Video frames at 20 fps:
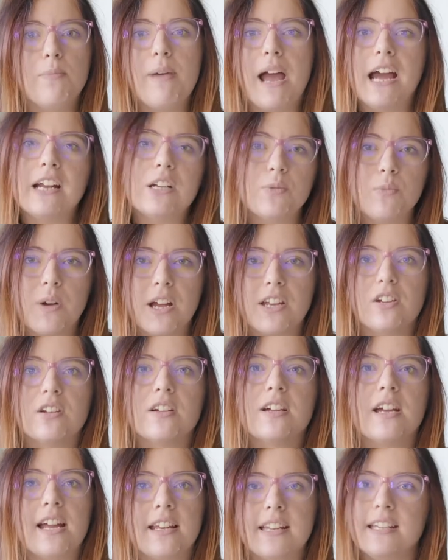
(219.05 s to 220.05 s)
matter what, you're
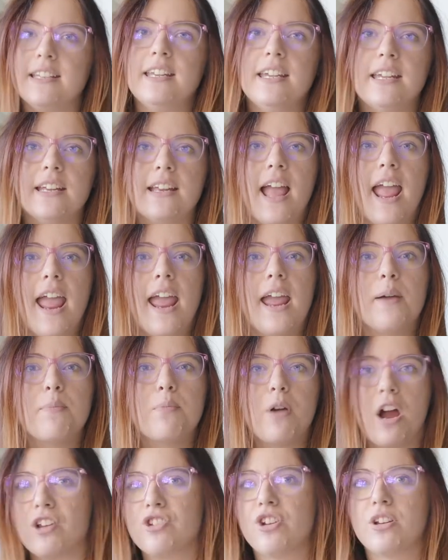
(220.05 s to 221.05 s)
gonna need a
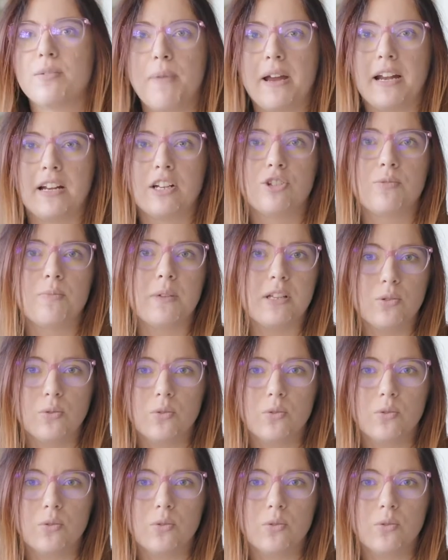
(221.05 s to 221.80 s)
project management